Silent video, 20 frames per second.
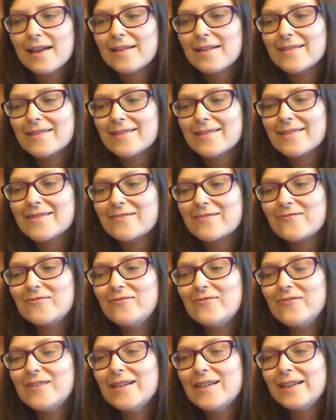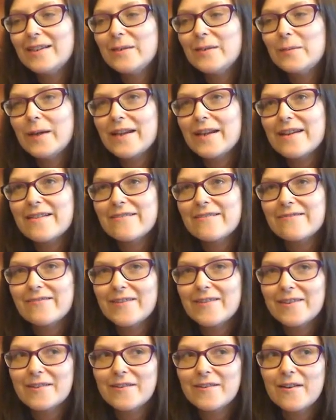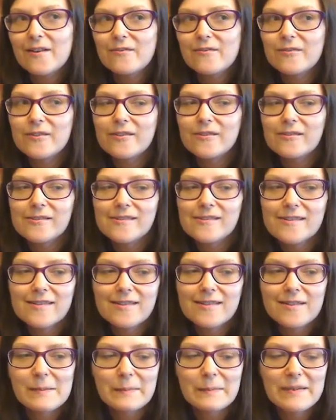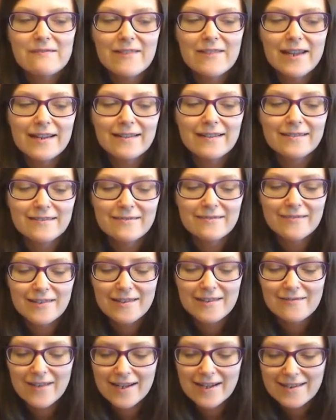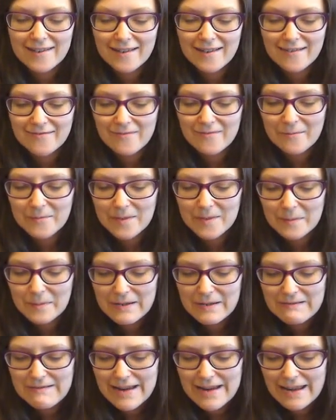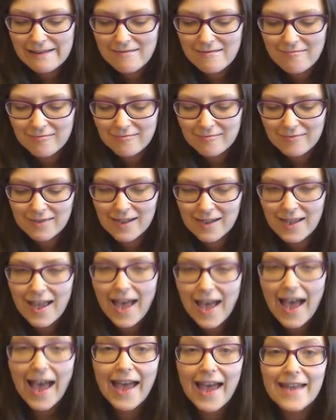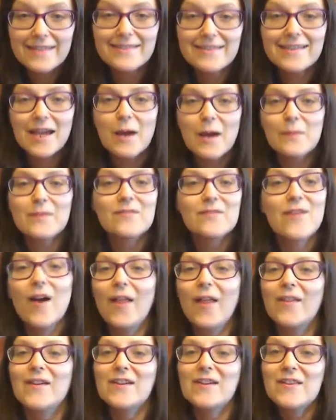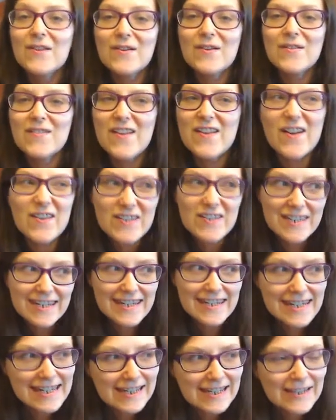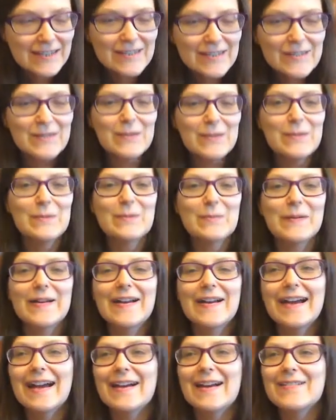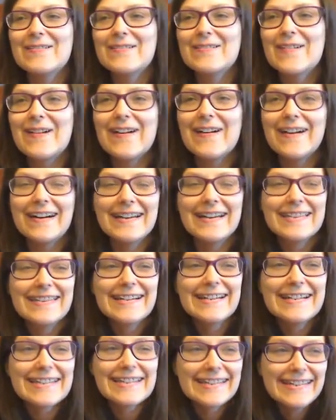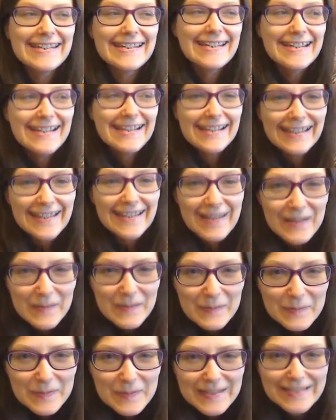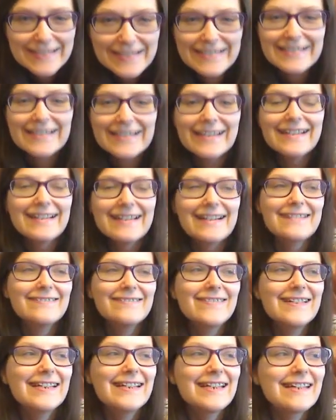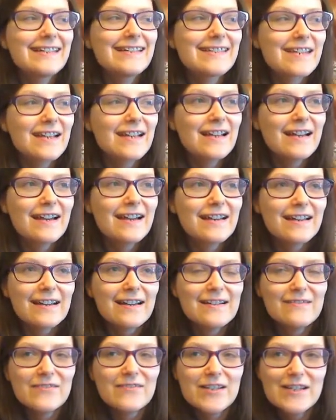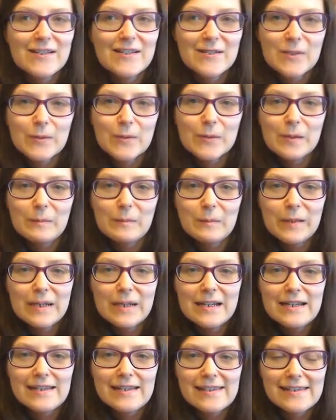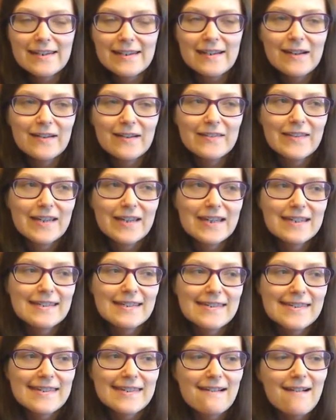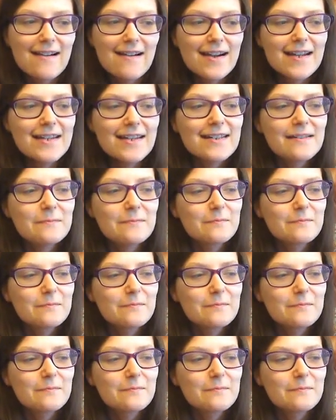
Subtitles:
just really waiting for the novels to be written, for the rest of them to be written. And we've got the Curiosity Cube. That's nearly opened, and I think it's like a virtual person on the inside.